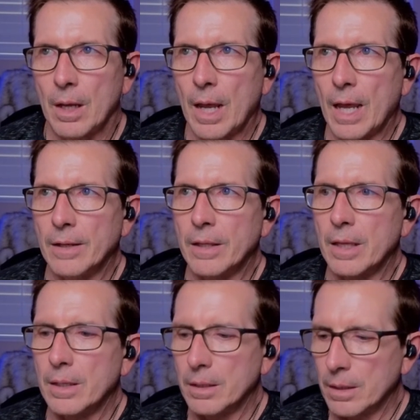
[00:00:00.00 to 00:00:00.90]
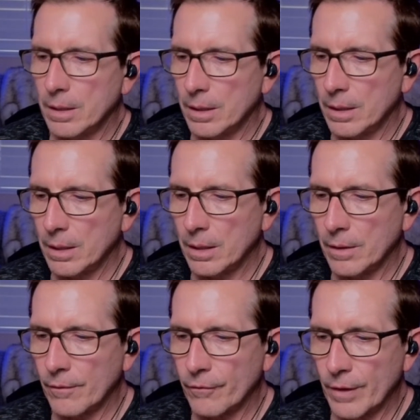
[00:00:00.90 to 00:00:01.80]
And then,
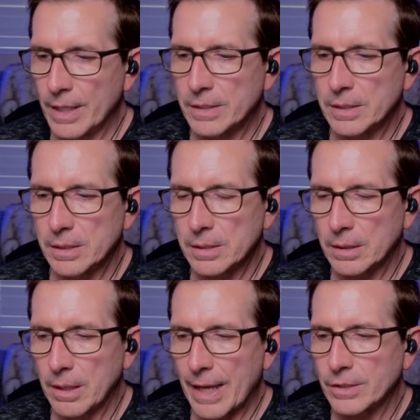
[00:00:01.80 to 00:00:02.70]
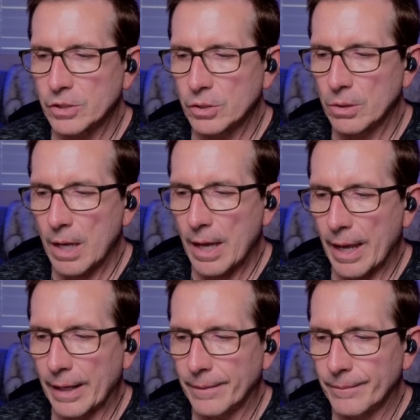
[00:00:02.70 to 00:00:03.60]
for instance, last
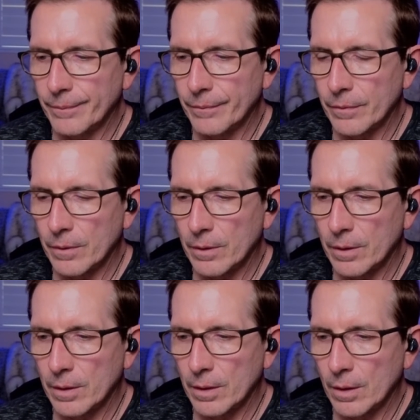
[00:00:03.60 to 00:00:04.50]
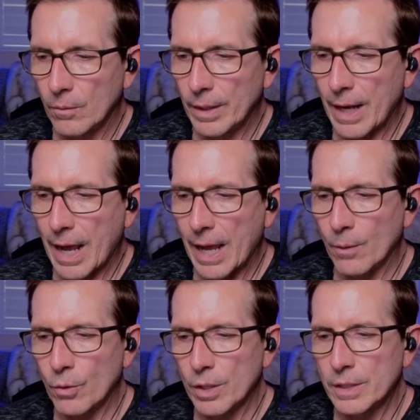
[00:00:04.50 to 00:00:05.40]
July, when I
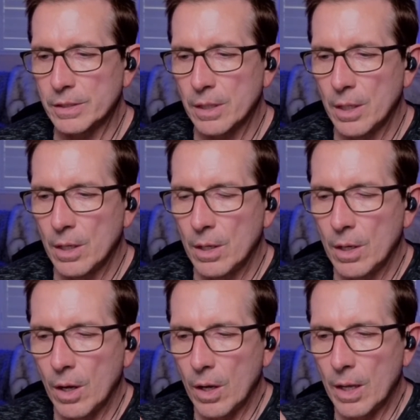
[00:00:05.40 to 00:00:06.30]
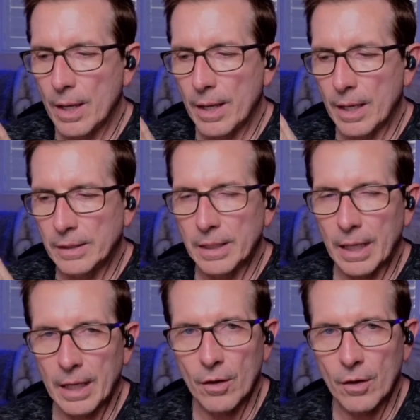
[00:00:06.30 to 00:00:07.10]
was in the